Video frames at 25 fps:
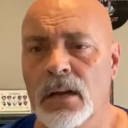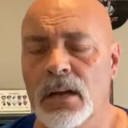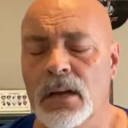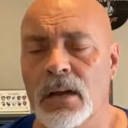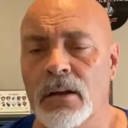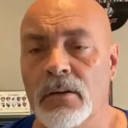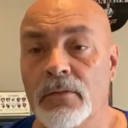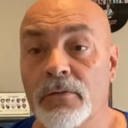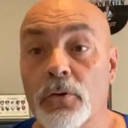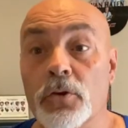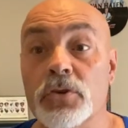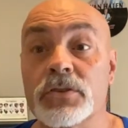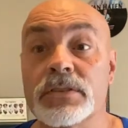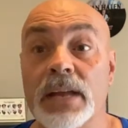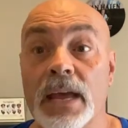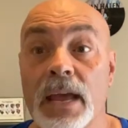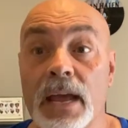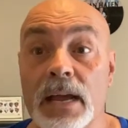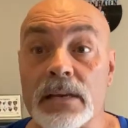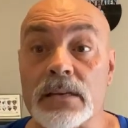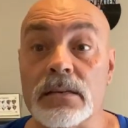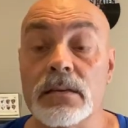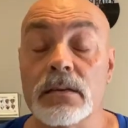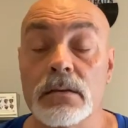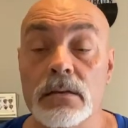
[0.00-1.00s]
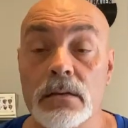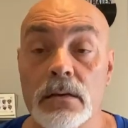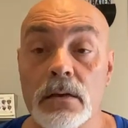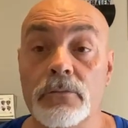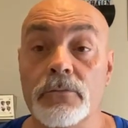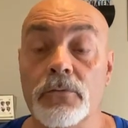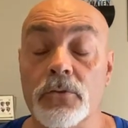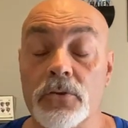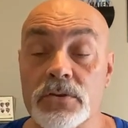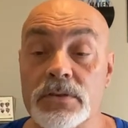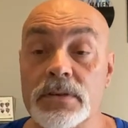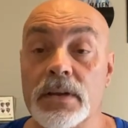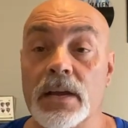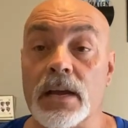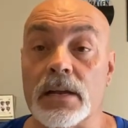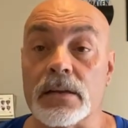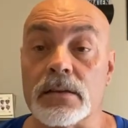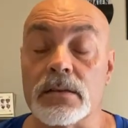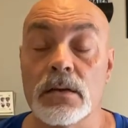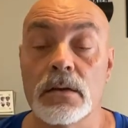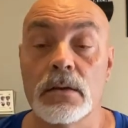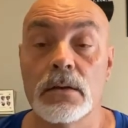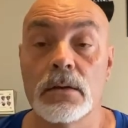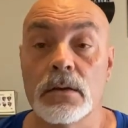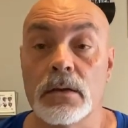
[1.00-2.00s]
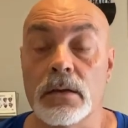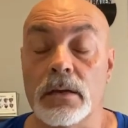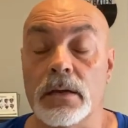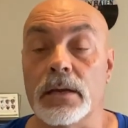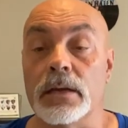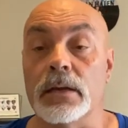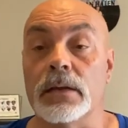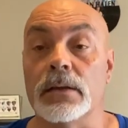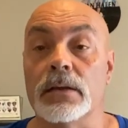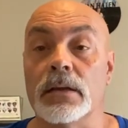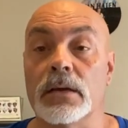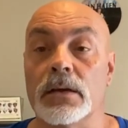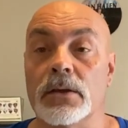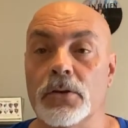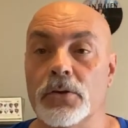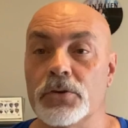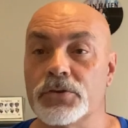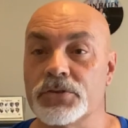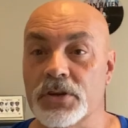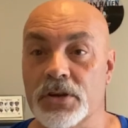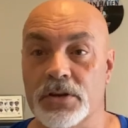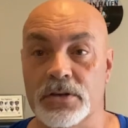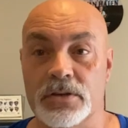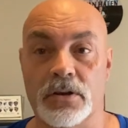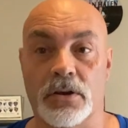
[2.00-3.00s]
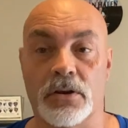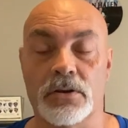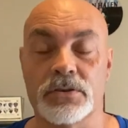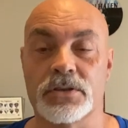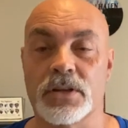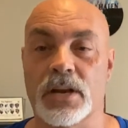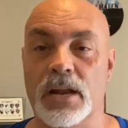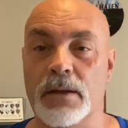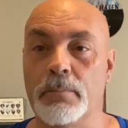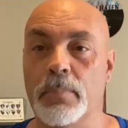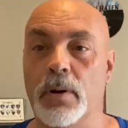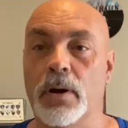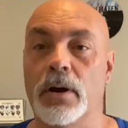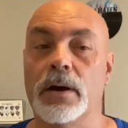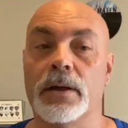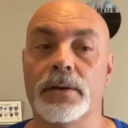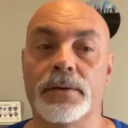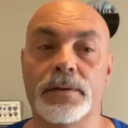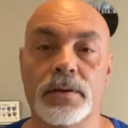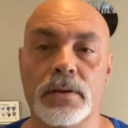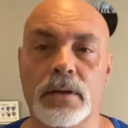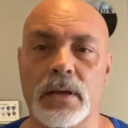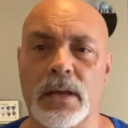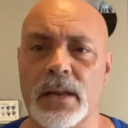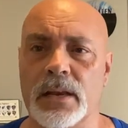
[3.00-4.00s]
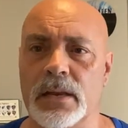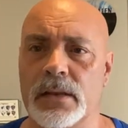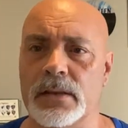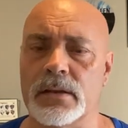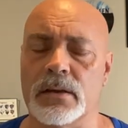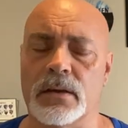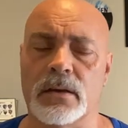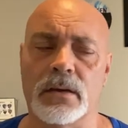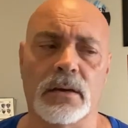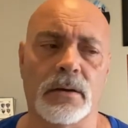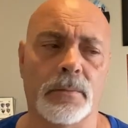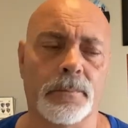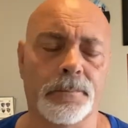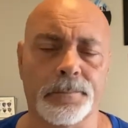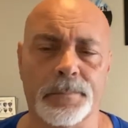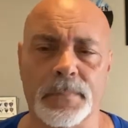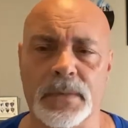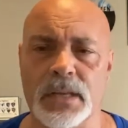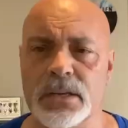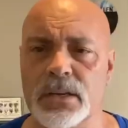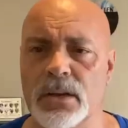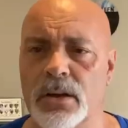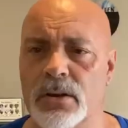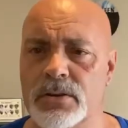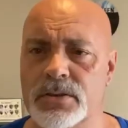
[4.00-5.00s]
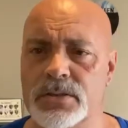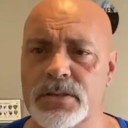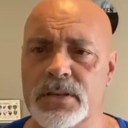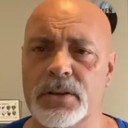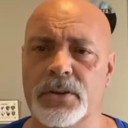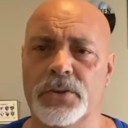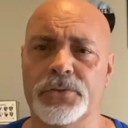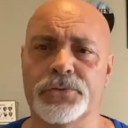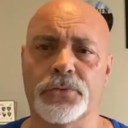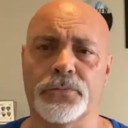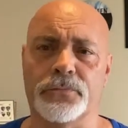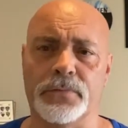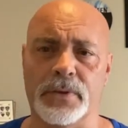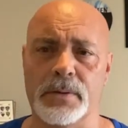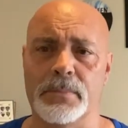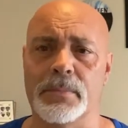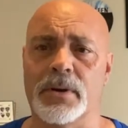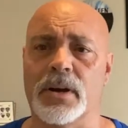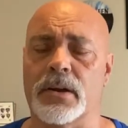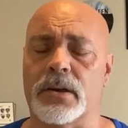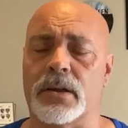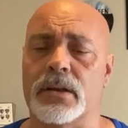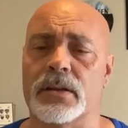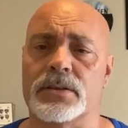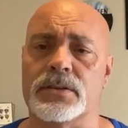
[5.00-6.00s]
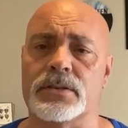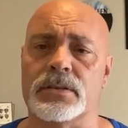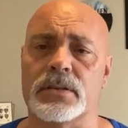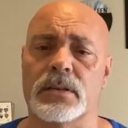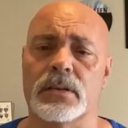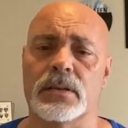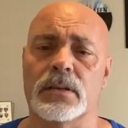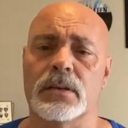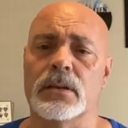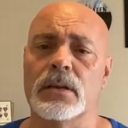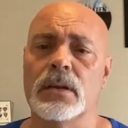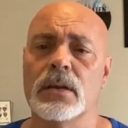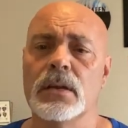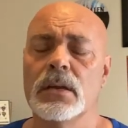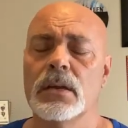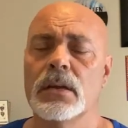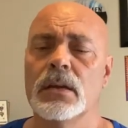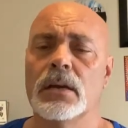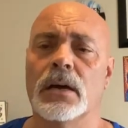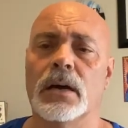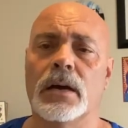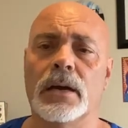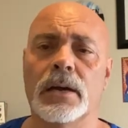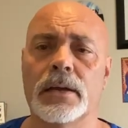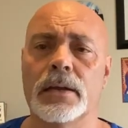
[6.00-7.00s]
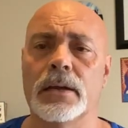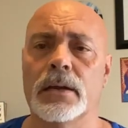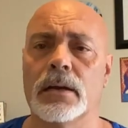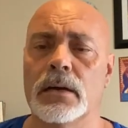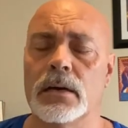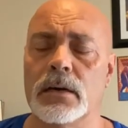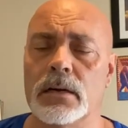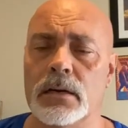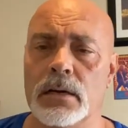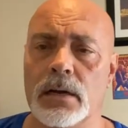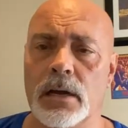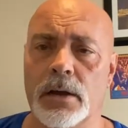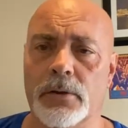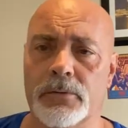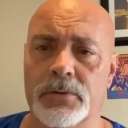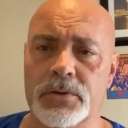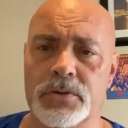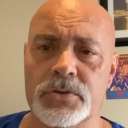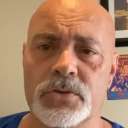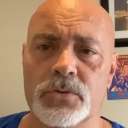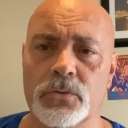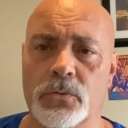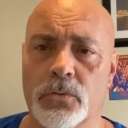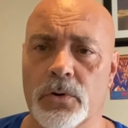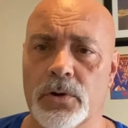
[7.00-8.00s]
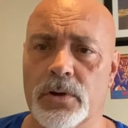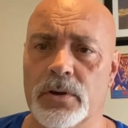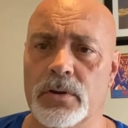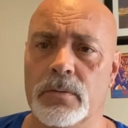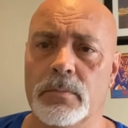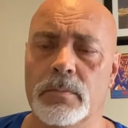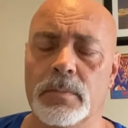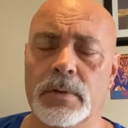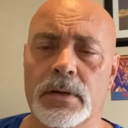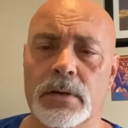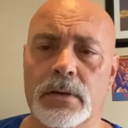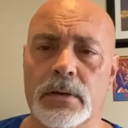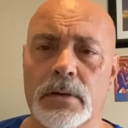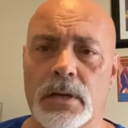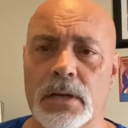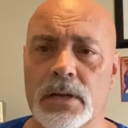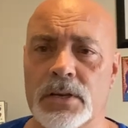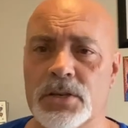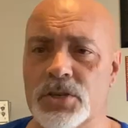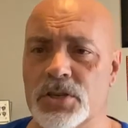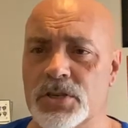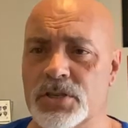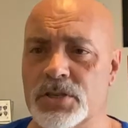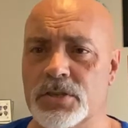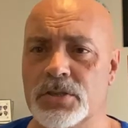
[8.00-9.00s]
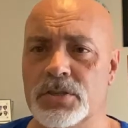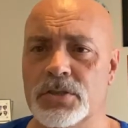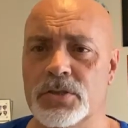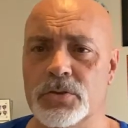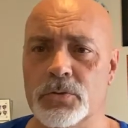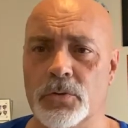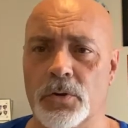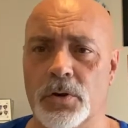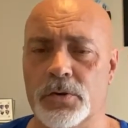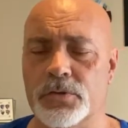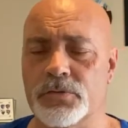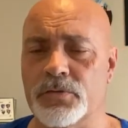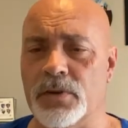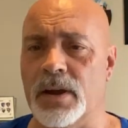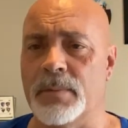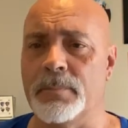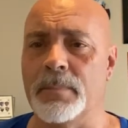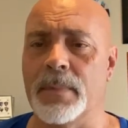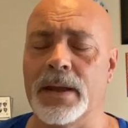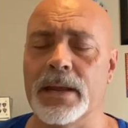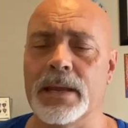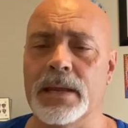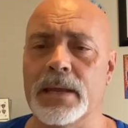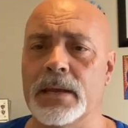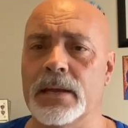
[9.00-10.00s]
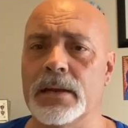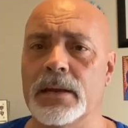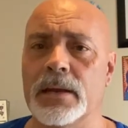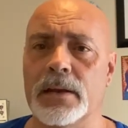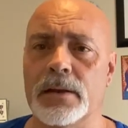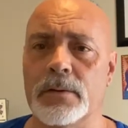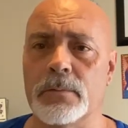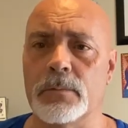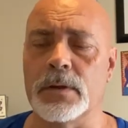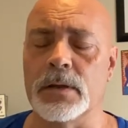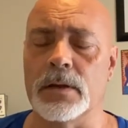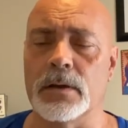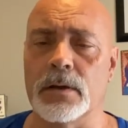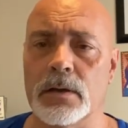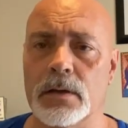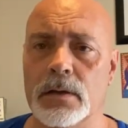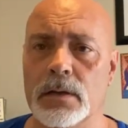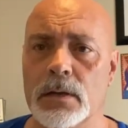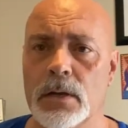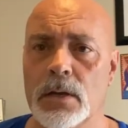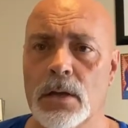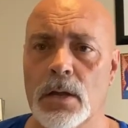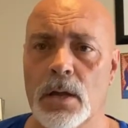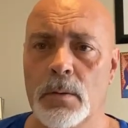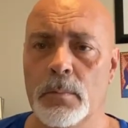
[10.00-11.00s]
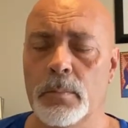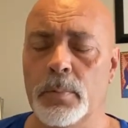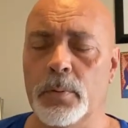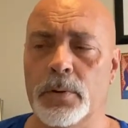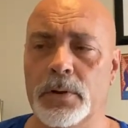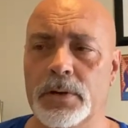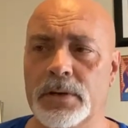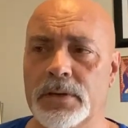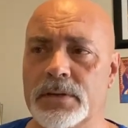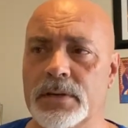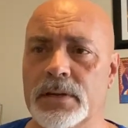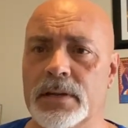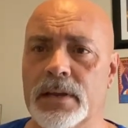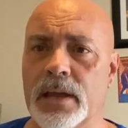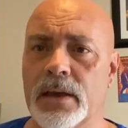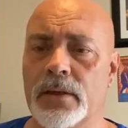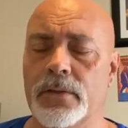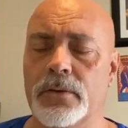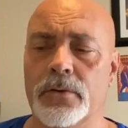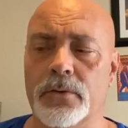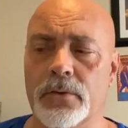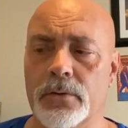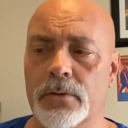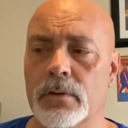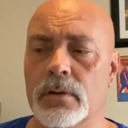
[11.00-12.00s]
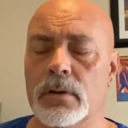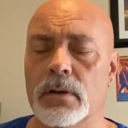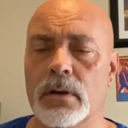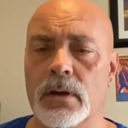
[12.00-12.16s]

First Act. And those are guitars that I bought at yard sales or flea markets, and I restored them and just sort of tried my hand at putting together